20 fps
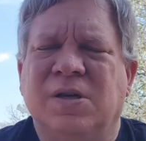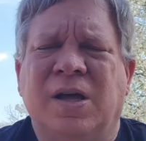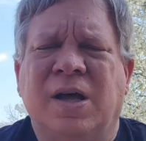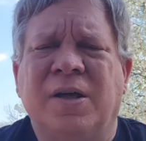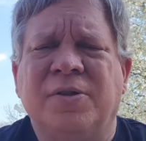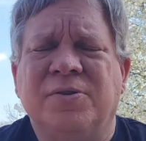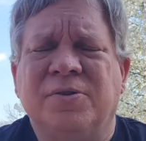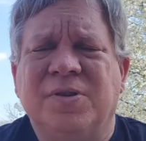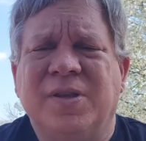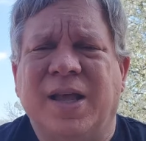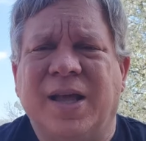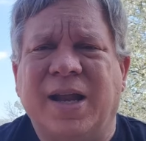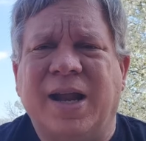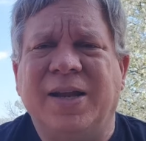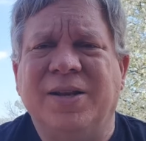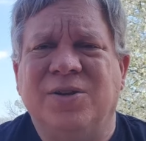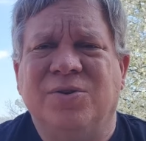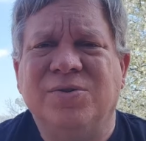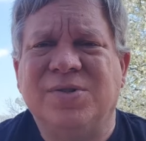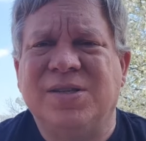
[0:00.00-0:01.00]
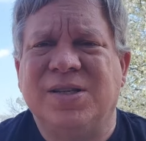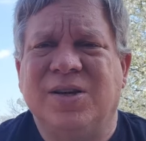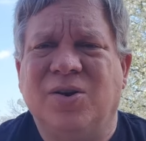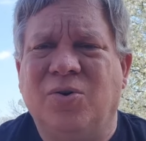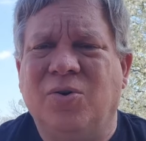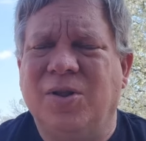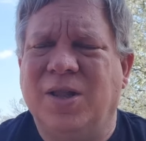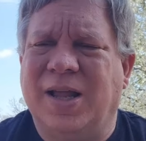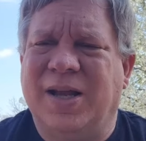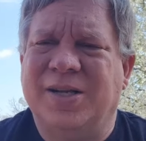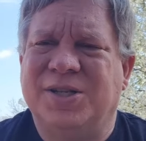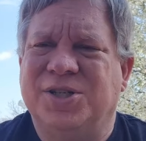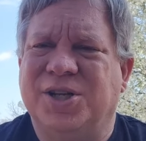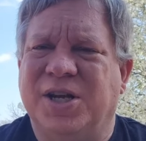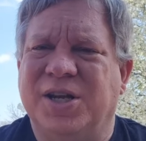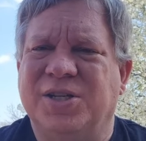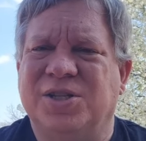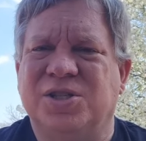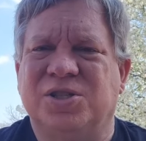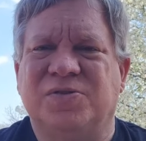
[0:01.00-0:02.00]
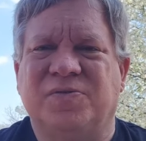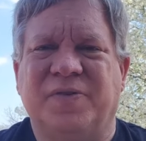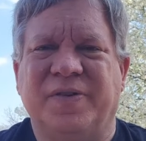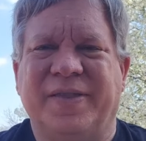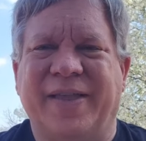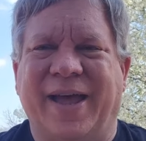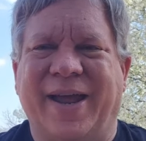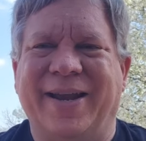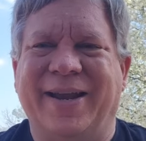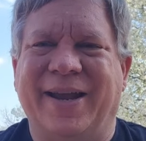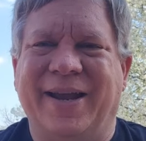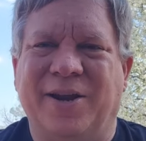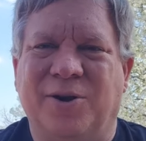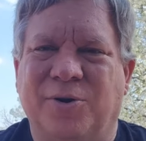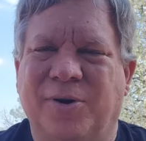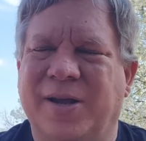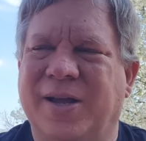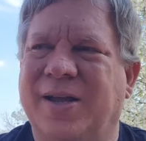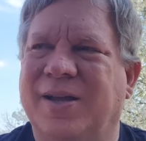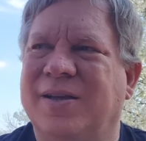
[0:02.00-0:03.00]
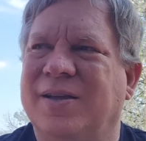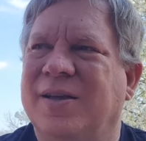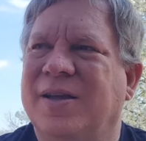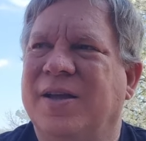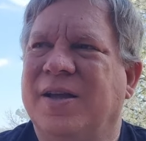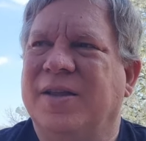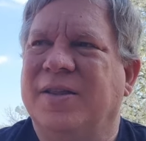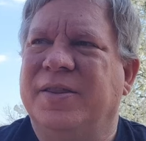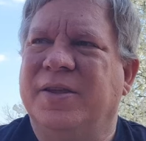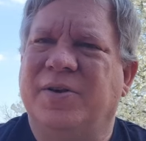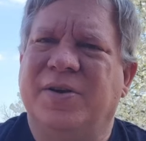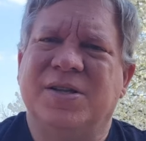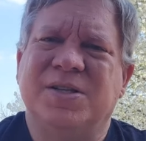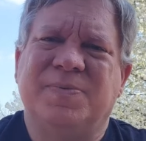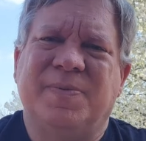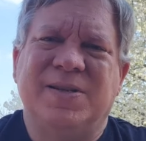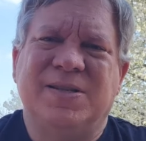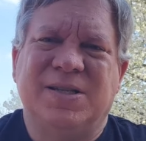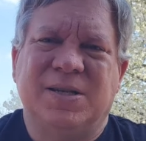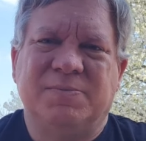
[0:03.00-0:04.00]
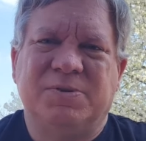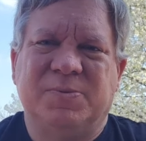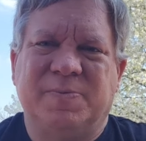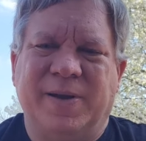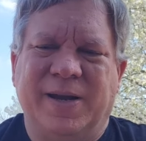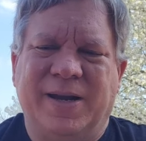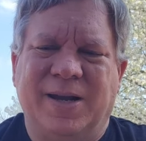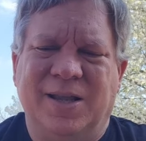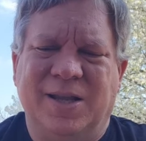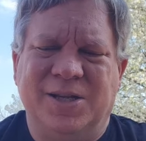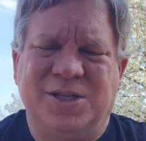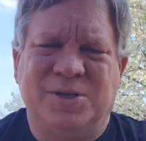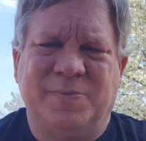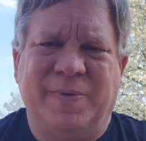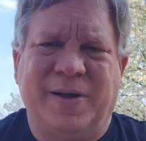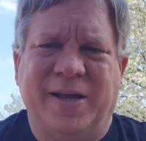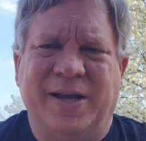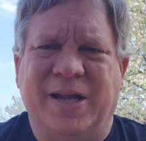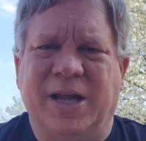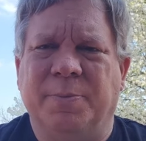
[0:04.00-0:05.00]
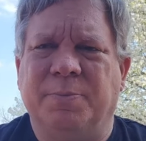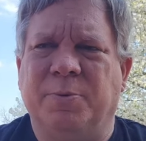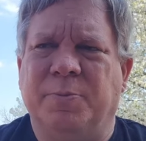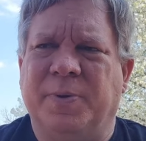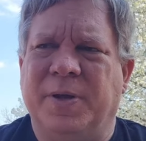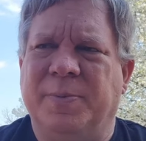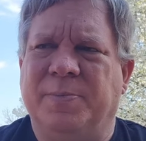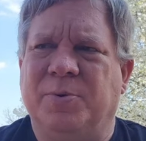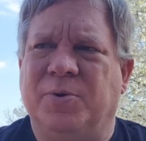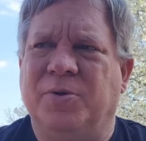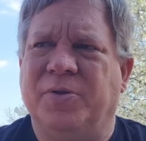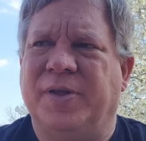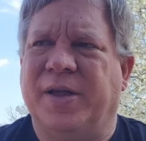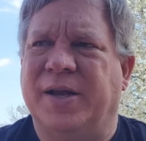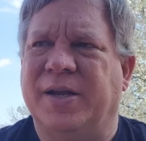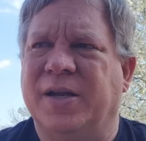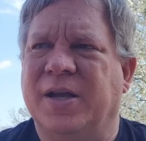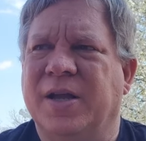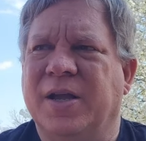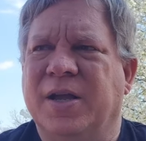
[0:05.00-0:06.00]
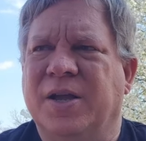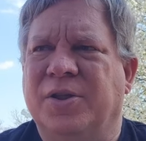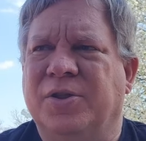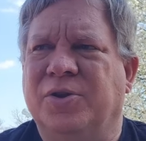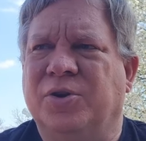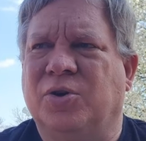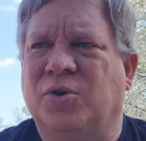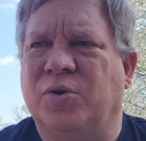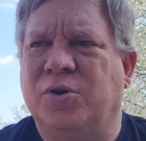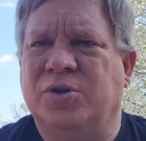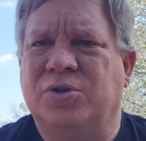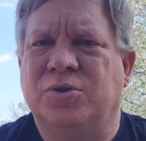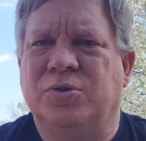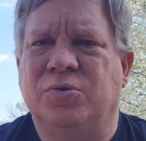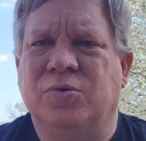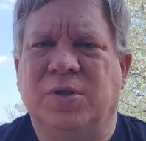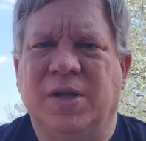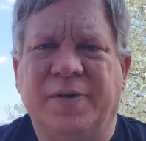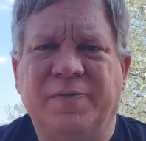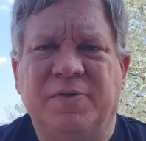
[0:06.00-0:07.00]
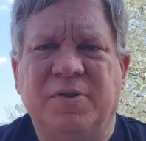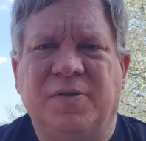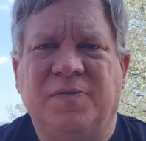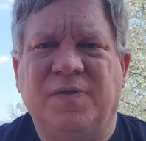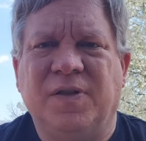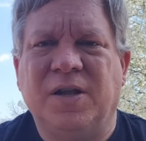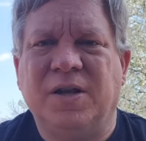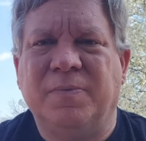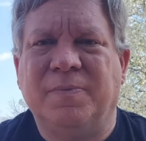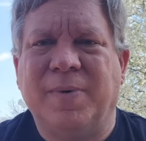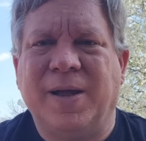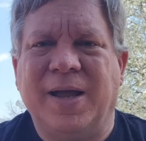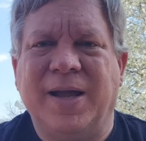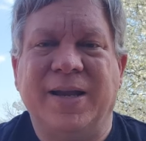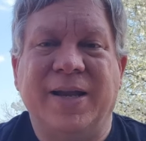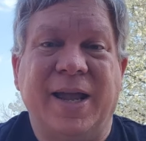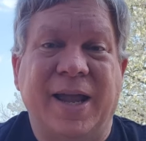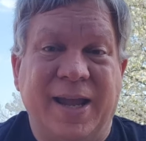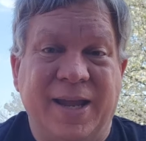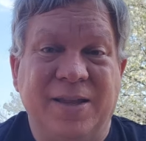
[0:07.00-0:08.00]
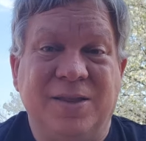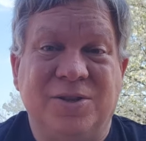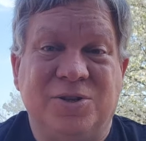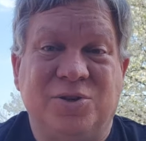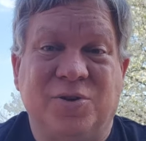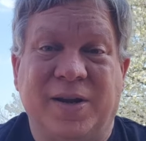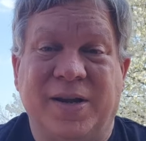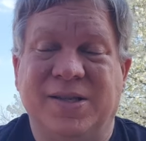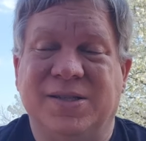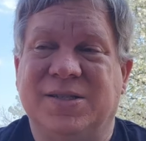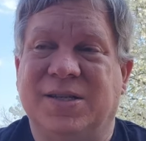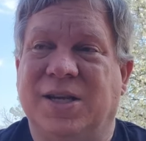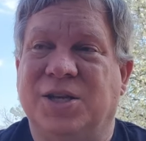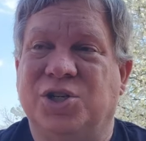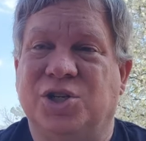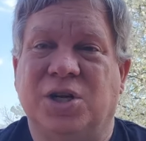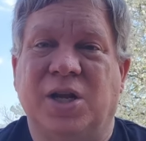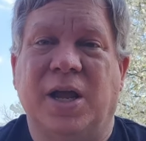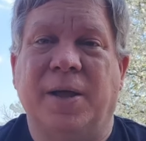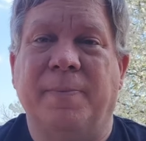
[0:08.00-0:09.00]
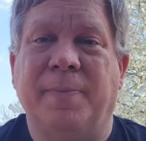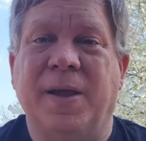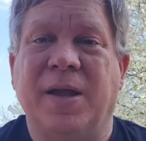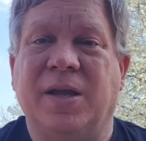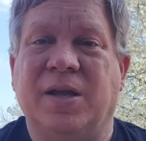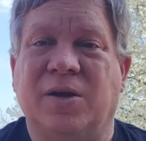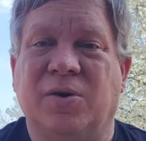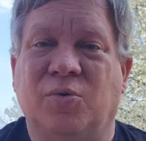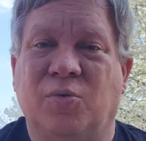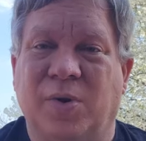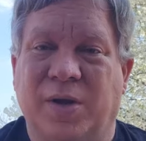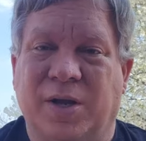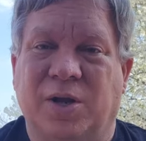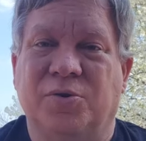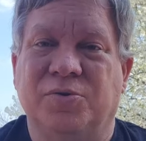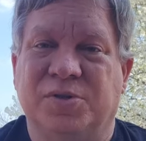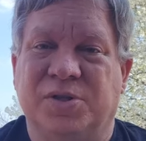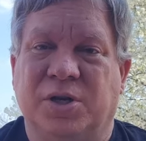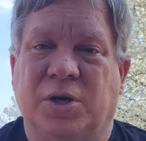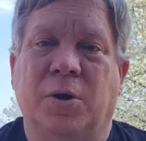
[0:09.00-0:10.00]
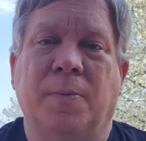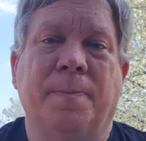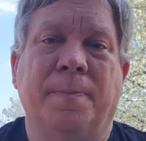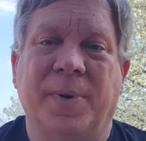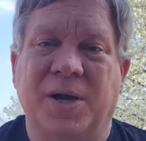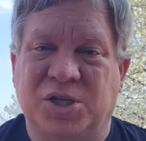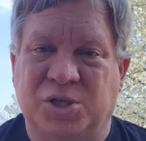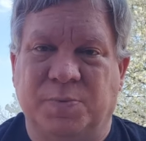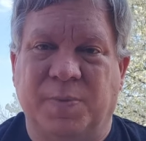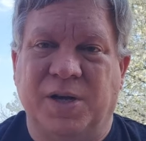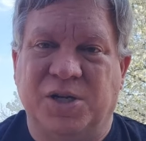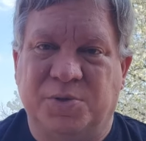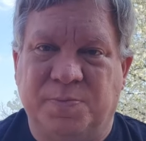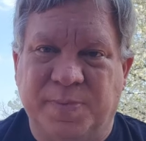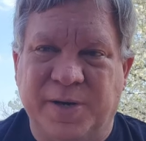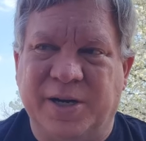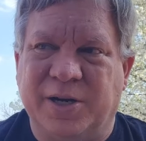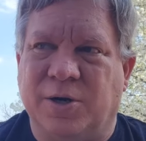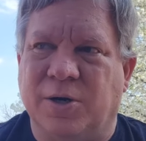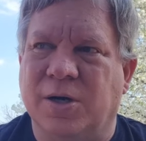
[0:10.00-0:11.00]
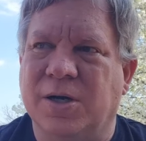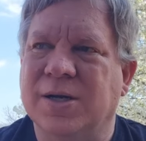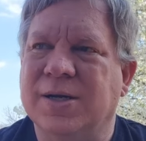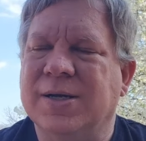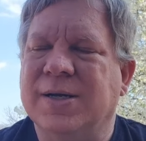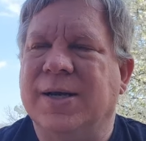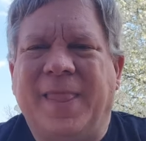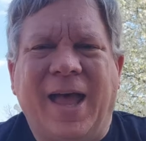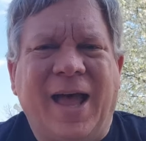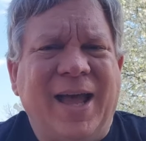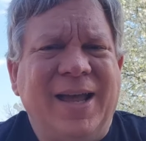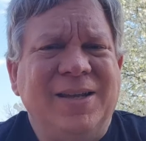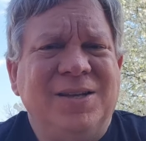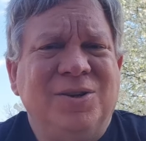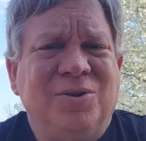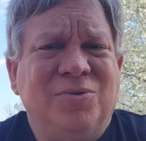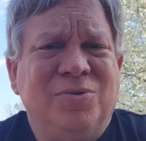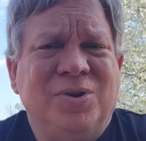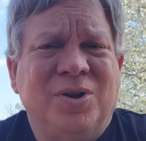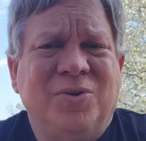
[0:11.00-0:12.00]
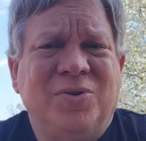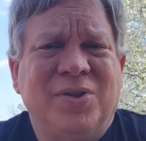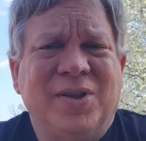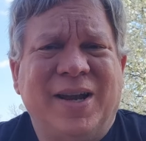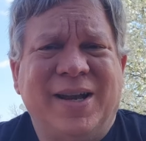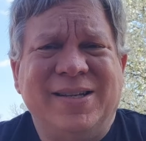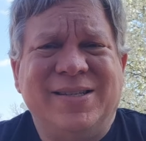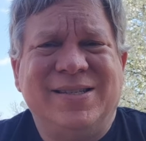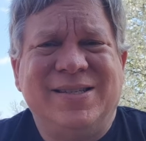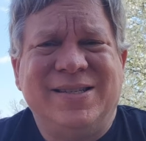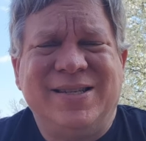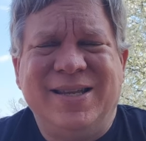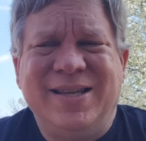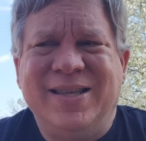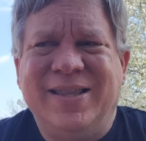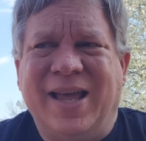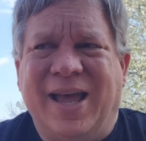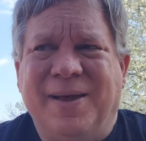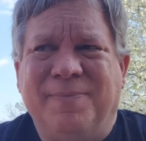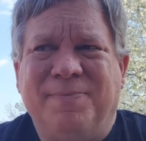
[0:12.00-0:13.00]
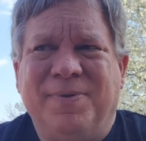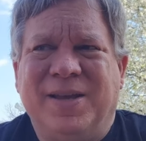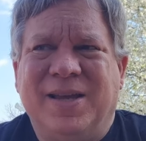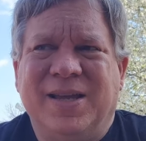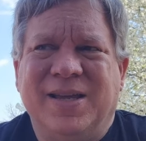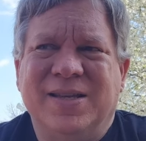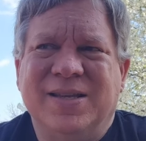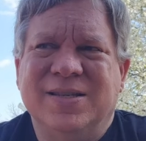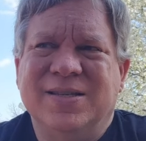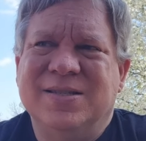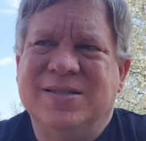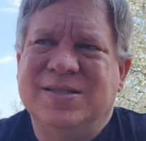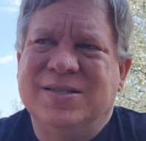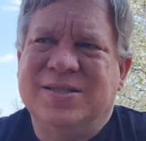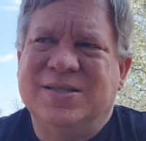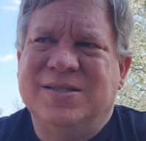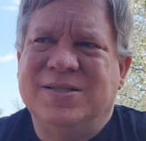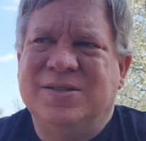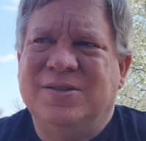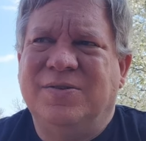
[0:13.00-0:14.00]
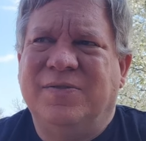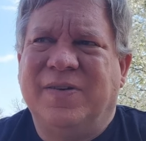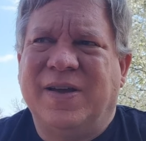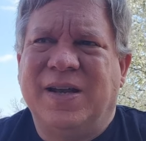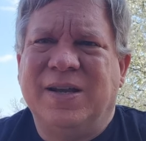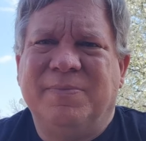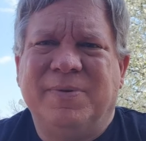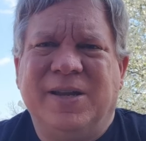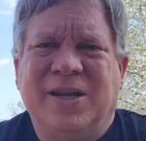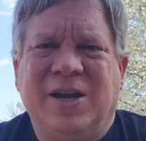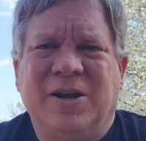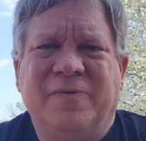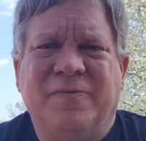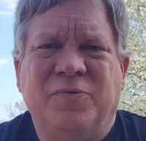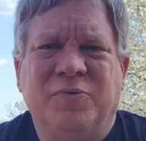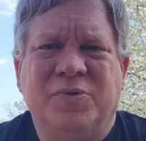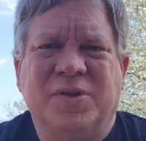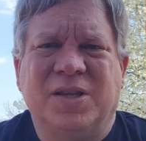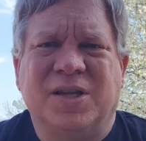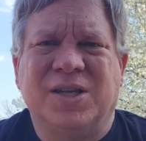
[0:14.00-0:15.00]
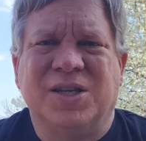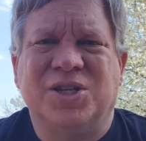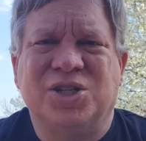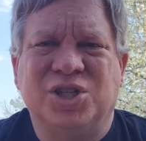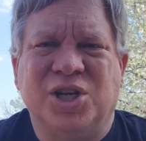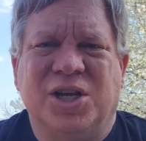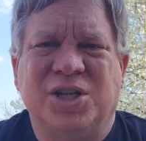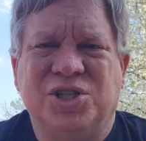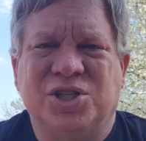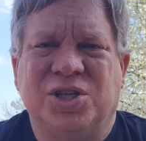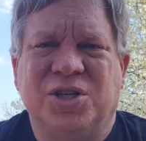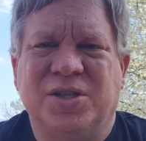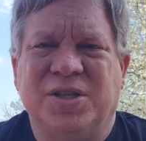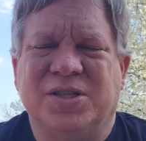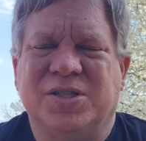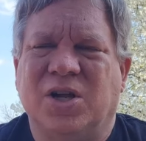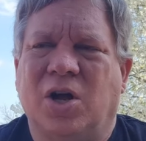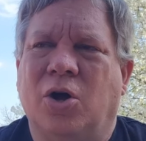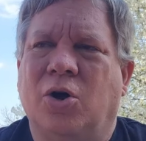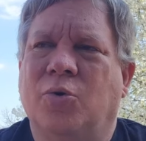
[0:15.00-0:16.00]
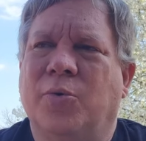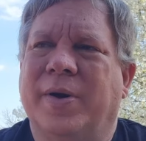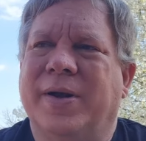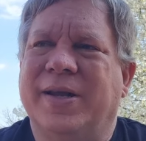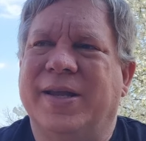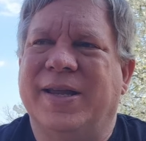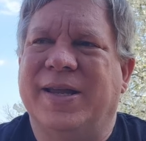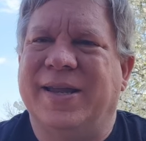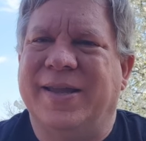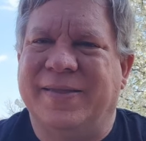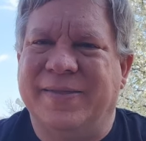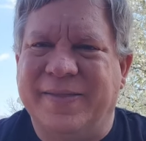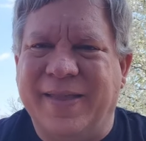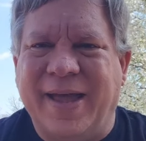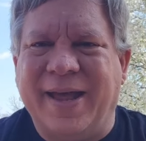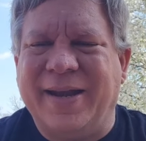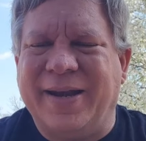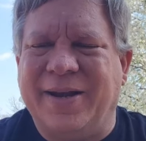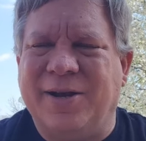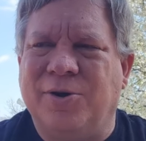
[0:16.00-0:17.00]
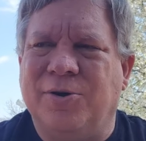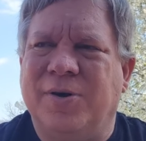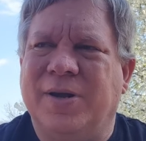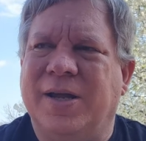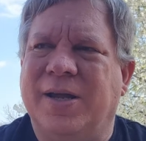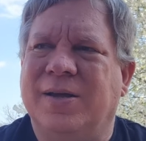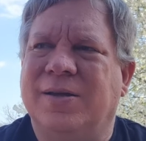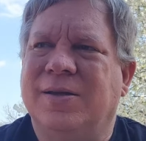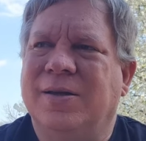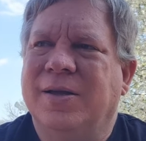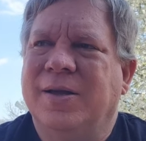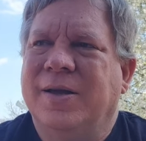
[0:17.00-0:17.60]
Other than that, I don't see a whole lot of changes for that area. There has been some speculation by a couple people that they're going to level the flooded mine and the train station and make what goes there much, much bigger. I don't know that I see that because you've got to be careful with the congestion that's already in that area.